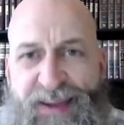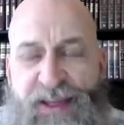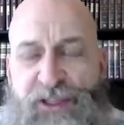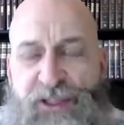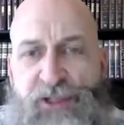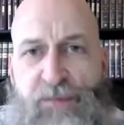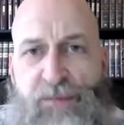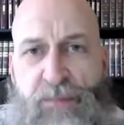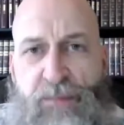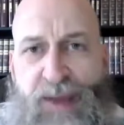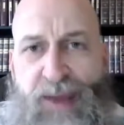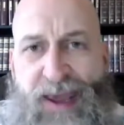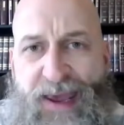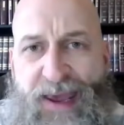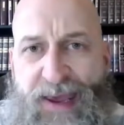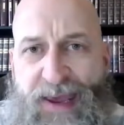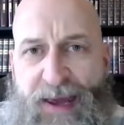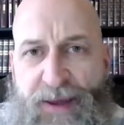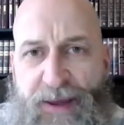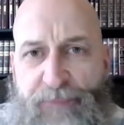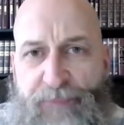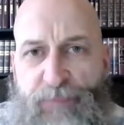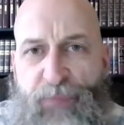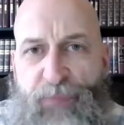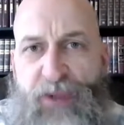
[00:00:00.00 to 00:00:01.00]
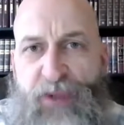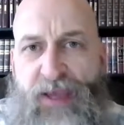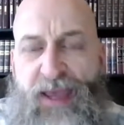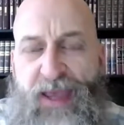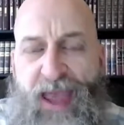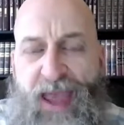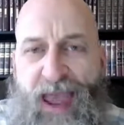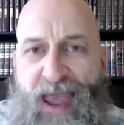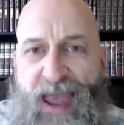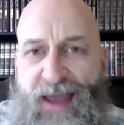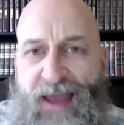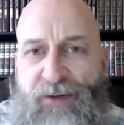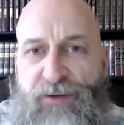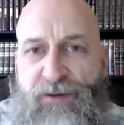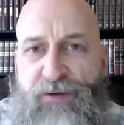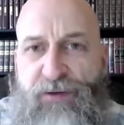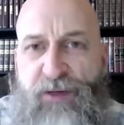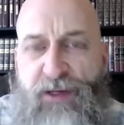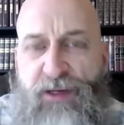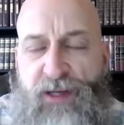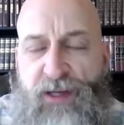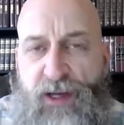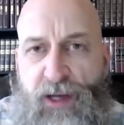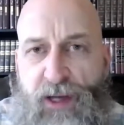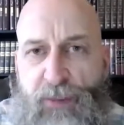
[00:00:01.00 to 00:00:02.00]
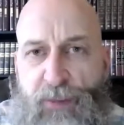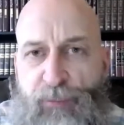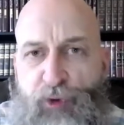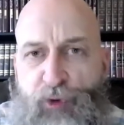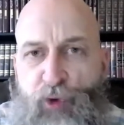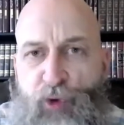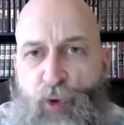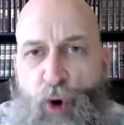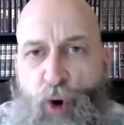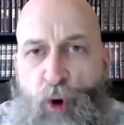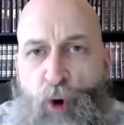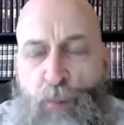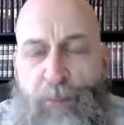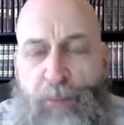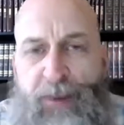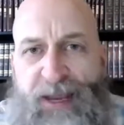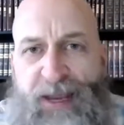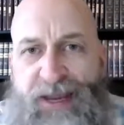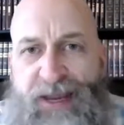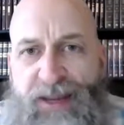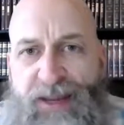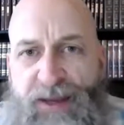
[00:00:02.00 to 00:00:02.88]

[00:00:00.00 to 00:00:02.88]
man has to come to obedience